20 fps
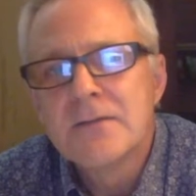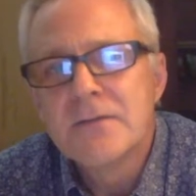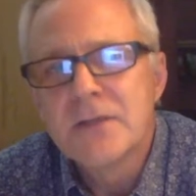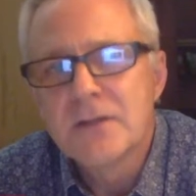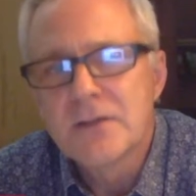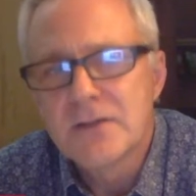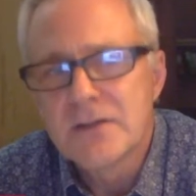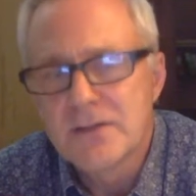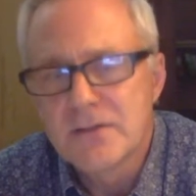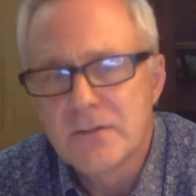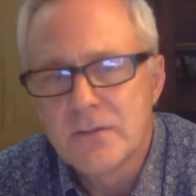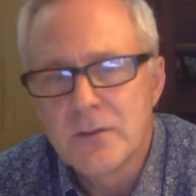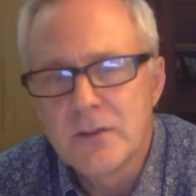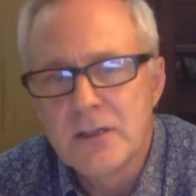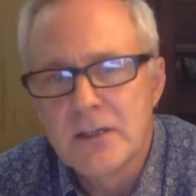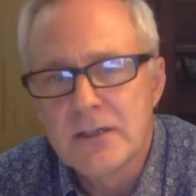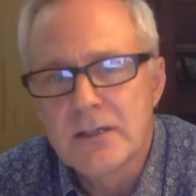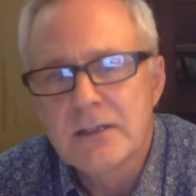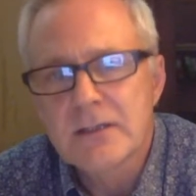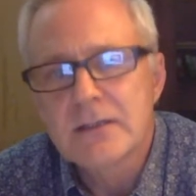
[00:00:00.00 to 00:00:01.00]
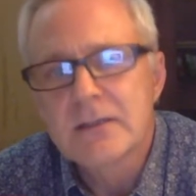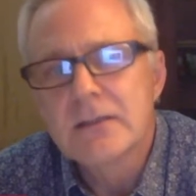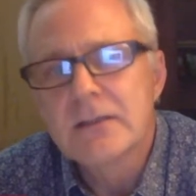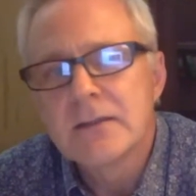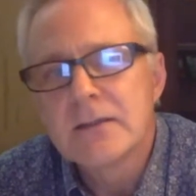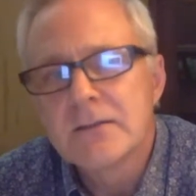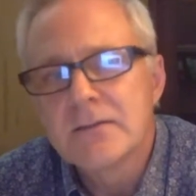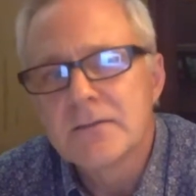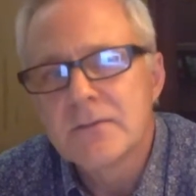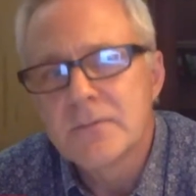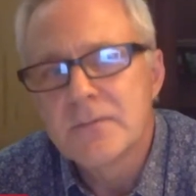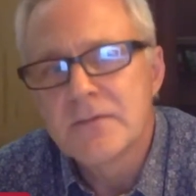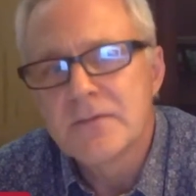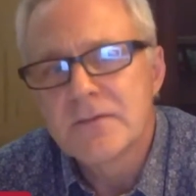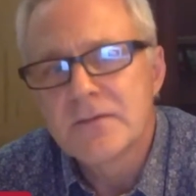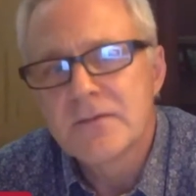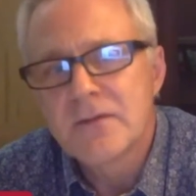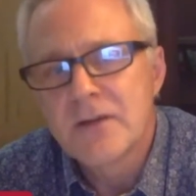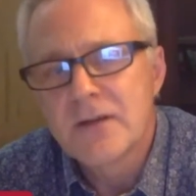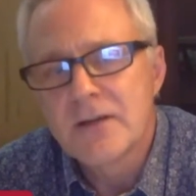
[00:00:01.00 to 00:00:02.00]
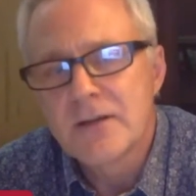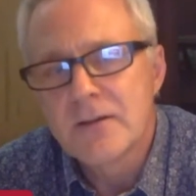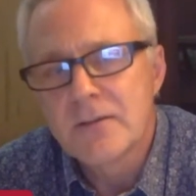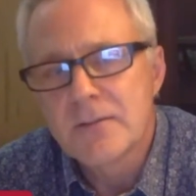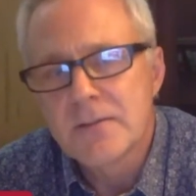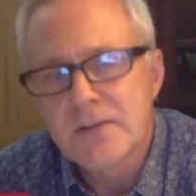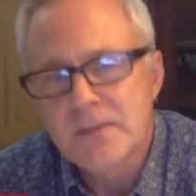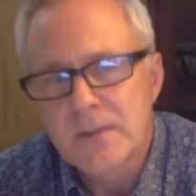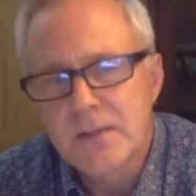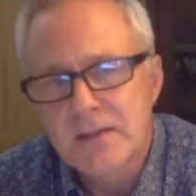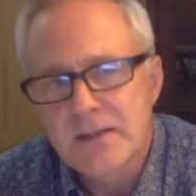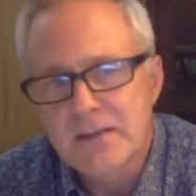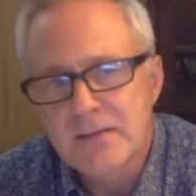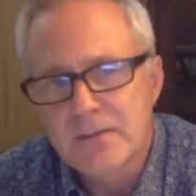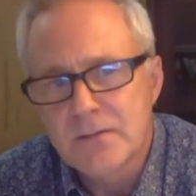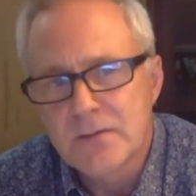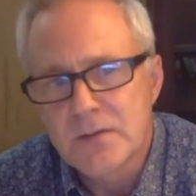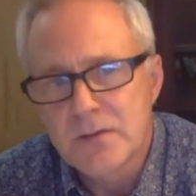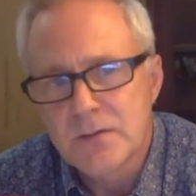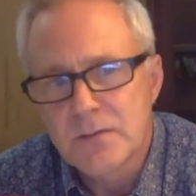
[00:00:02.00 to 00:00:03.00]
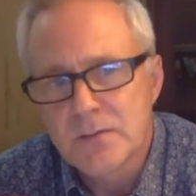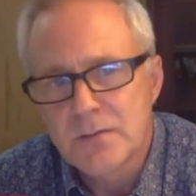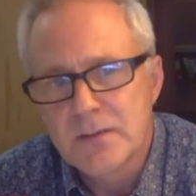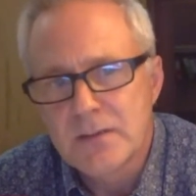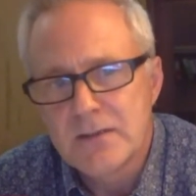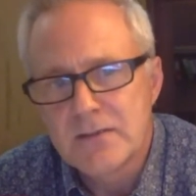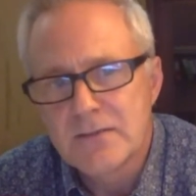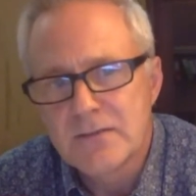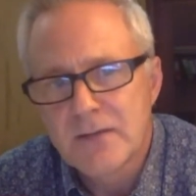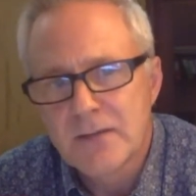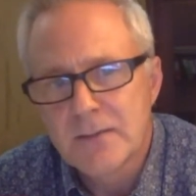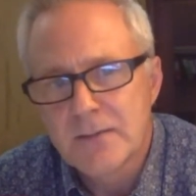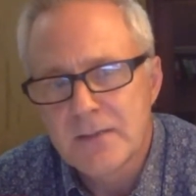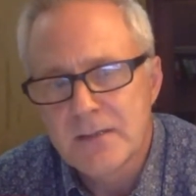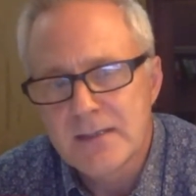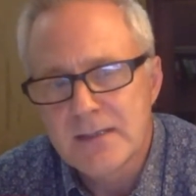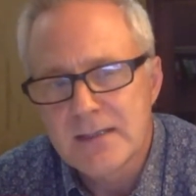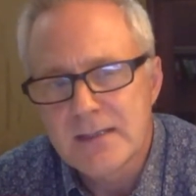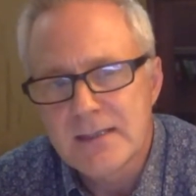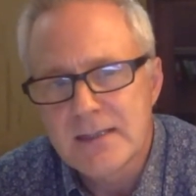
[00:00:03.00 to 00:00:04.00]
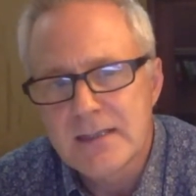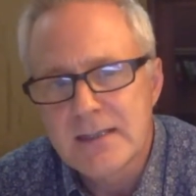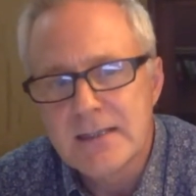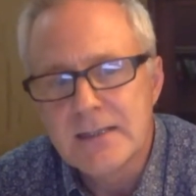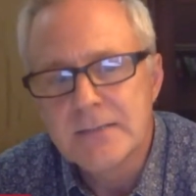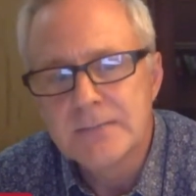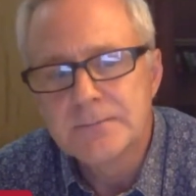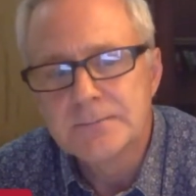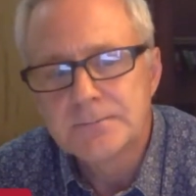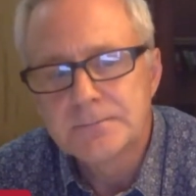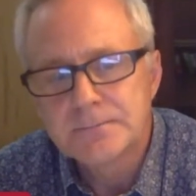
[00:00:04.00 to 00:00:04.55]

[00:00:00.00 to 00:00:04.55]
figurative work from a fine art perspective, which would be fabulous to see.